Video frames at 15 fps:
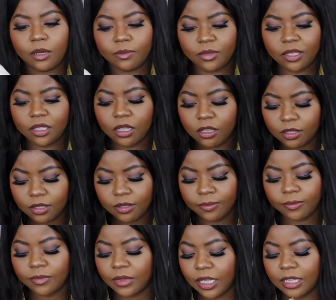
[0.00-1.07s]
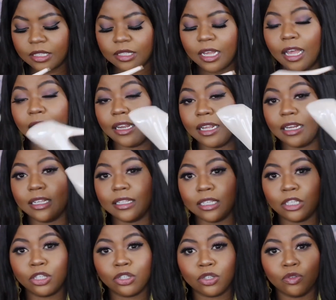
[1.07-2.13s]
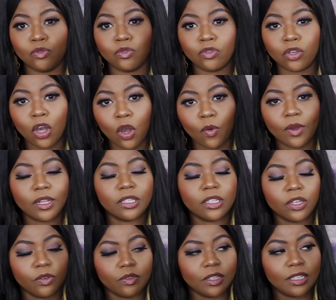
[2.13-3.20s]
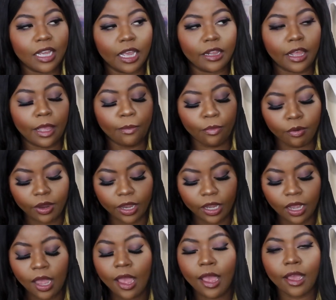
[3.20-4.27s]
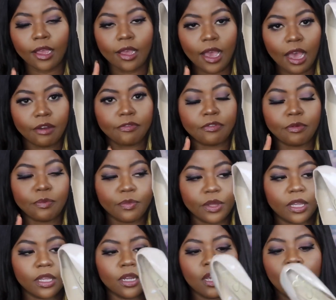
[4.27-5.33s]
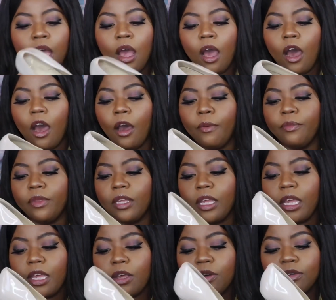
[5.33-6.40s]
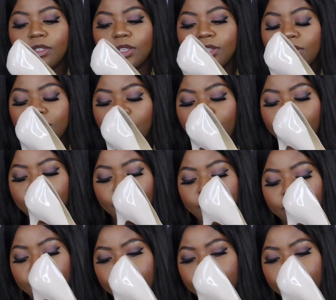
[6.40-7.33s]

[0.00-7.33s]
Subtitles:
sis is not letting these shoes go until the day they break, God forbid. The heels itself,